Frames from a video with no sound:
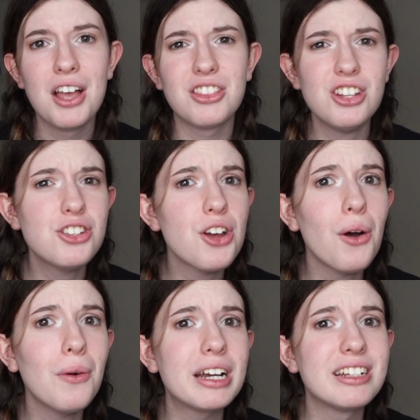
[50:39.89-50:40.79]
This
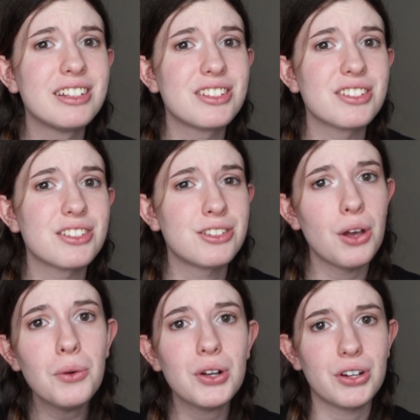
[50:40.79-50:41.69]
show is
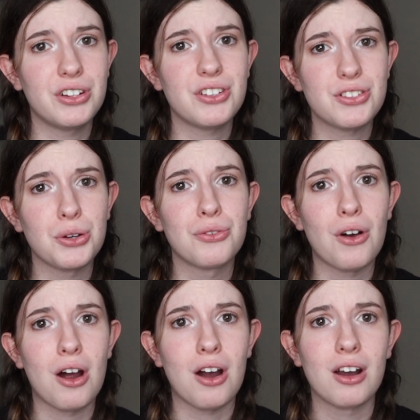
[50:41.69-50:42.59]
so good so
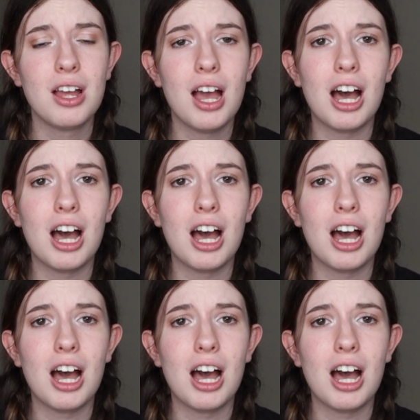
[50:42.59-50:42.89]
far.